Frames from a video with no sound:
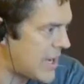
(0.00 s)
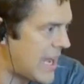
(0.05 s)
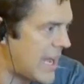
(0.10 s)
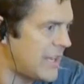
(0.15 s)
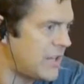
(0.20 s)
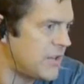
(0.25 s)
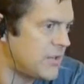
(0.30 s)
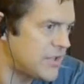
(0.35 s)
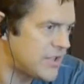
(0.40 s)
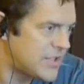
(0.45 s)

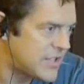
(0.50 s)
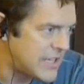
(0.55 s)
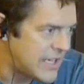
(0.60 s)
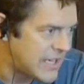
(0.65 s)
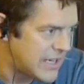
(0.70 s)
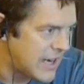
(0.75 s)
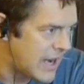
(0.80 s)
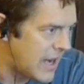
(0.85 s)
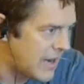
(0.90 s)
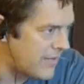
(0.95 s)
and you
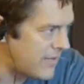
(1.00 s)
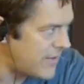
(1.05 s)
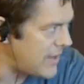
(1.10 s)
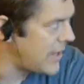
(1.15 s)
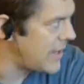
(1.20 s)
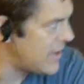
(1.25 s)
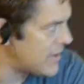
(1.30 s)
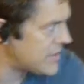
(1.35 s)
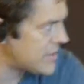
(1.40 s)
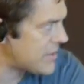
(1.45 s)
see it on
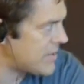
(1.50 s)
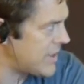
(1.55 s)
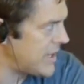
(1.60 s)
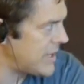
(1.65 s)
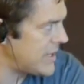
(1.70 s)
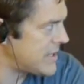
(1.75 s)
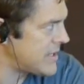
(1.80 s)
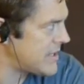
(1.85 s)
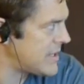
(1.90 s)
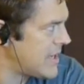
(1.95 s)
video
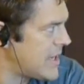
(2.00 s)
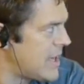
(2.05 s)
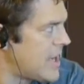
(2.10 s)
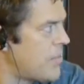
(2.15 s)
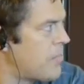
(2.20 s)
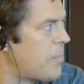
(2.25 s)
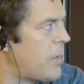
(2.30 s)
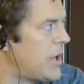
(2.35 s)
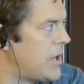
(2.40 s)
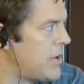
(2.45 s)
screens,
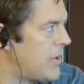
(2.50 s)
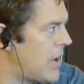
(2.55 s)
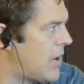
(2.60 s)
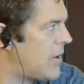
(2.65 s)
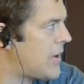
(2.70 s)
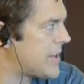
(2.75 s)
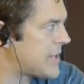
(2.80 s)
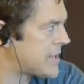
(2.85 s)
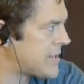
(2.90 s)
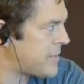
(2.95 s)
but you
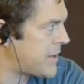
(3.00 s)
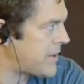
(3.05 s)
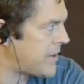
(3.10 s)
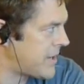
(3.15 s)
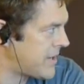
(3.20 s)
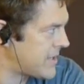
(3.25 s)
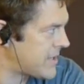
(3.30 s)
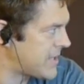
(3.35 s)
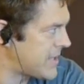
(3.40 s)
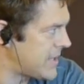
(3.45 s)
don't
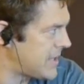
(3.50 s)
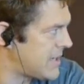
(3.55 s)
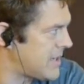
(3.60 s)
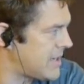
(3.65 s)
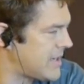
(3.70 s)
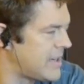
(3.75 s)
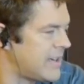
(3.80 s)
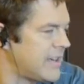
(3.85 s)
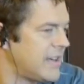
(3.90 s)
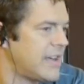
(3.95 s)
experience it.
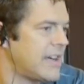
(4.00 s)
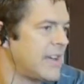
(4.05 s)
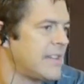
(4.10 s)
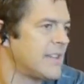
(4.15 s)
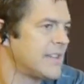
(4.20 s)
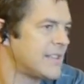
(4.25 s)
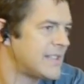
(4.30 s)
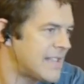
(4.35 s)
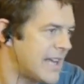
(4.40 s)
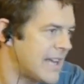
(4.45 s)

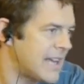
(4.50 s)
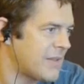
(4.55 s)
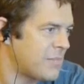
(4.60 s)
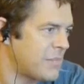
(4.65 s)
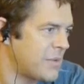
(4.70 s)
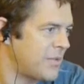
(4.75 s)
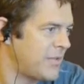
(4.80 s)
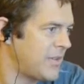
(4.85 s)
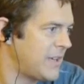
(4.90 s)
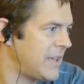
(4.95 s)
The second
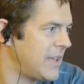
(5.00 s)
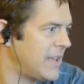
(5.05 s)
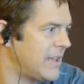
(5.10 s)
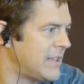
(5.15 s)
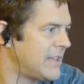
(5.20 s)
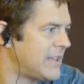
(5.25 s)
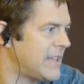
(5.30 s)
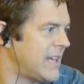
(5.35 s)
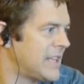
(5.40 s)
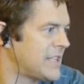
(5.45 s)
movie
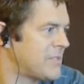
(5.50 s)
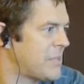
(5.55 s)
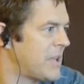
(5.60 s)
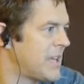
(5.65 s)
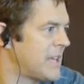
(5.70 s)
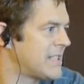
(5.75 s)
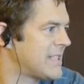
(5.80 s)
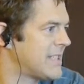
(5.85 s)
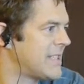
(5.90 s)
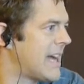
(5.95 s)
takes
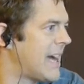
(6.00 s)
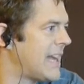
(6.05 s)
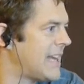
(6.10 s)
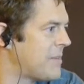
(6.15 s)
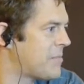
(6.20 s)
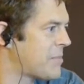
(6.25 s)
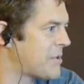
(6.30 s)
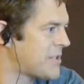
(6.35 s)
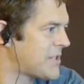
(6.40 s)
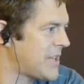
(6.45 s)
place
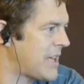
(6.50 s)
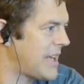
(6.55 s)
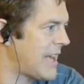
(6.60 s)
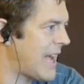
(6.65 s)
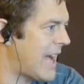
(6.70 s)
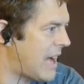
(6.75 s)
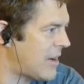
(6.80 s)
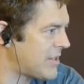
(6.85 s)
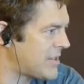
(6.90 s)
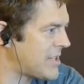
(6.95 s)

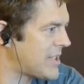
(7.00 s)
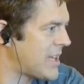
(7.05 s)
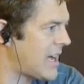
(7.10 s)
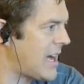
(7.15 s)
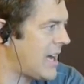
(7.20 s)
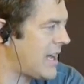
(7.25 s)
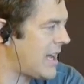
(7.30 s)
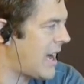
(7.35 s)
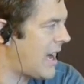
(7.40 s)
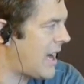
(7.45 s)
90%
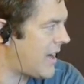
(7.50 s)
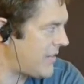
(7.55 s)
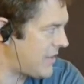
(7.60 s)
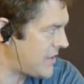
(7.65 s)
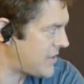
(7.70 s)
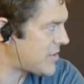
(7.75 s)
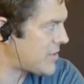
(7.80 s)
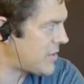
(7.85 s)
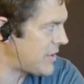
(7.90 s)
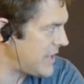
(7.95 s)
outside on the
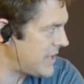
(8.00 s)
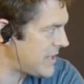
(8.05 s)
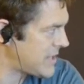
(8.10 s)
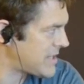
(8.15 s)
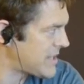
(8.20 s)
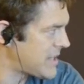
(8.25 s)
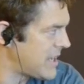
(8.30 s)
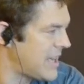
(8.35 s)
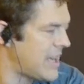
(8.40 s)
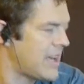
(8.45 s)

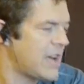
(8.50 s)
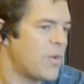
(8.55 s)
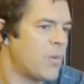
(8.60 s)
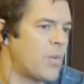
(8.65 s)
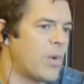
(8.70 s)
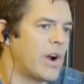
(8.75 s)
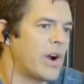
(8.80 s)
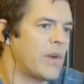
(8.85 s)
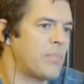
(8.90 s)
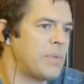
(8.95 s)
streets,
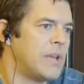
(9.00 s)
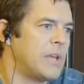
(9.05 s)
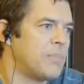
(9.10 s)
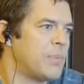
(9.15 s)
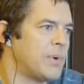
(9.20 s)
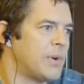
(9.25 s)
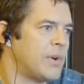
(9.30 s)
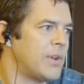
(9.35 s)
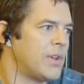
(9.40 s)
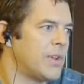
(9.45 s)
where
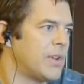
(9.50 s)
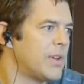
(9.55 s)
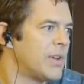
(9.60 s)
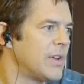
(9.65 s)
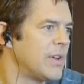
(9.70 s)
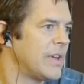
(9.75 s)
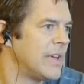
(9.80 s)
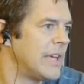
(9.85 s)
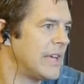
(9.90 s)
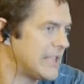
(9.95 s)
people
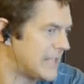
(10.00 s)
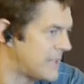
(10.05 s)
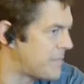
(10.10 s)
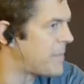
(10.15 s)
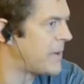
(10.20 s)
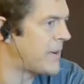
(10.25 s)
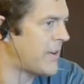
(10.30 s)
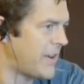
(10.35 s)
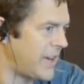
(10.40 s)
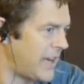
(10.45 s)

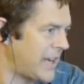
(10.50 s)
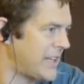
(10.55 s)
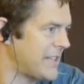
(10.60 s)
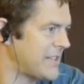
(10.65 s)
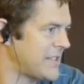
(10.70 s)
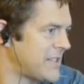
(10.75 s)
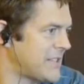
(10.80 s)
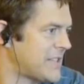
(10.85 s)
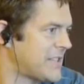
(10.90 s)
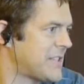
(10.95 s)

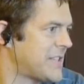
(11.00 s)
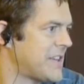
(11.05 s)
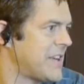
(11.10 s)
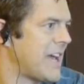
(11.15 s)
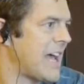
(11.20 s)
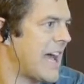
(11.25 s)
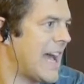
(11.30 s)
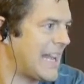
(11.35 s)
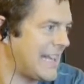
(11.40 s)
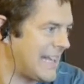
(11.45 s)
experience
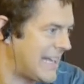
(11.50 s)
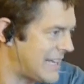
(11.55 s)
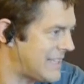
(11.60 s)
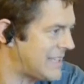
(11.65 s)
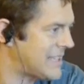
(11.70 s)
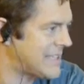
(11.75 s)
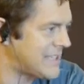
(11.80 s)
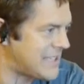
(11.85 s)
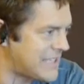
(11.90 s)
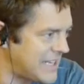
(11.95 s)
and get
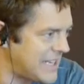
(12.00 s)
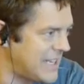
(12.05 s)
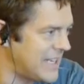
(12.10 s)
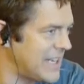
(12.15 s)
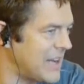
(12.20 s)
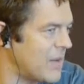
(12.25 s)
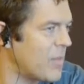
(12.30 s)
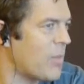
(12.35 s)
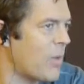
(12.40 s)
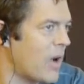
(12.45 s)
to
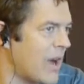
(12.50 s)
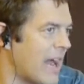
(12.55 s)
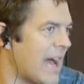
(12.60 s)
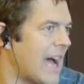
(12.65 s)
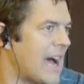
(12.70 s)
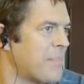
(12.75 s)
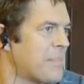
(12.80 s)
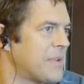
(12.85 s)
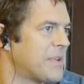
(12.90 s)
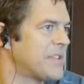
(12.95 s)
see what
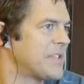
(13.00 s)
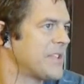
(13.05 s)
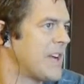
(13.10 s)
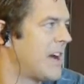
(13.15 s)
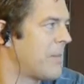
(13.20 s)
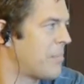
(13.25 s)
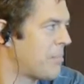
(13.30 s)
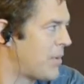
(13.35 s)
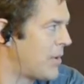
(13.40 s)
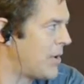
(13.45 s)
happens
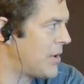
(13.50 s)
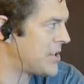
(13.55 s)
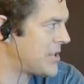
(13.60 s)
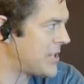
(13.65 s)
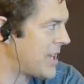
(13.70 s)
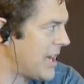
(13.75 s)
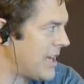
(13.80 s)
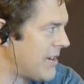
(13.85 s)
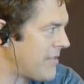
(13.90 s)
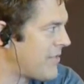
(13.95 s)
on Purge
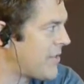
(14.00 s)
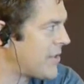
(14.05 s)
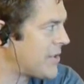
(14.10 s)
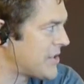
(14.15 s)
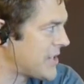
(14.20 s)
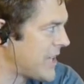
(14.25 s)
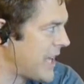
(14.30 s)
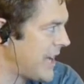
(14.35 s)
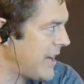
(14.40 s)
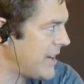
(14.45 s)
night
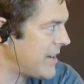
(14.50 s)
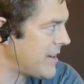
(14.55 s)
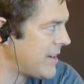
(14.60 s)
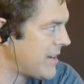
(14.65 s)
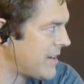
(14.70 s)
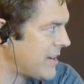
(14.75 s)
firsthand.